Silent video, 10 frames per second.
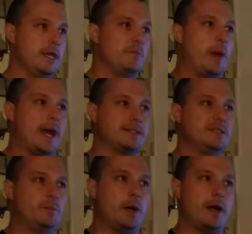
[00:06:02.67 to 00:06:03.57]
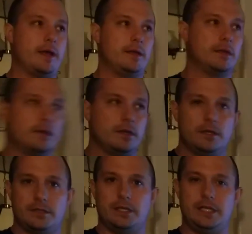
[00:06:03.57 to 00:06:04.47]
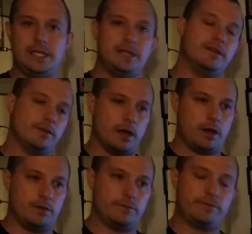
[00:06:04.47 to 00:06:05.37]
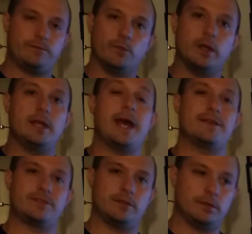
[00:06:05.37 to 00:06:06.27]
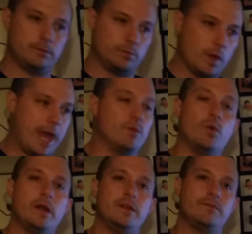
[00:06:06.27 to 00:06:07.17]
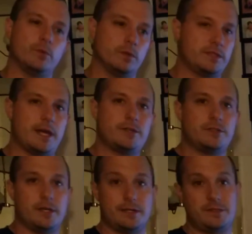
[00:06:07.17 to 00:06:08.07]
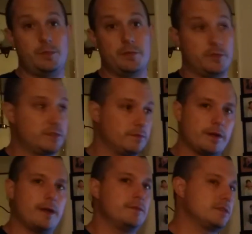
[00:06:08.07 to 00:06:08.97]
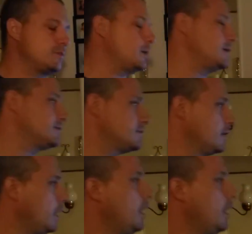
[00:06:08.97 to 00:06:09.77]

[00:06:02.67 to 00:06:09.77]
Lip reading: impacted by the need of what NASA had wanted for its astronauts to be able to survive in space.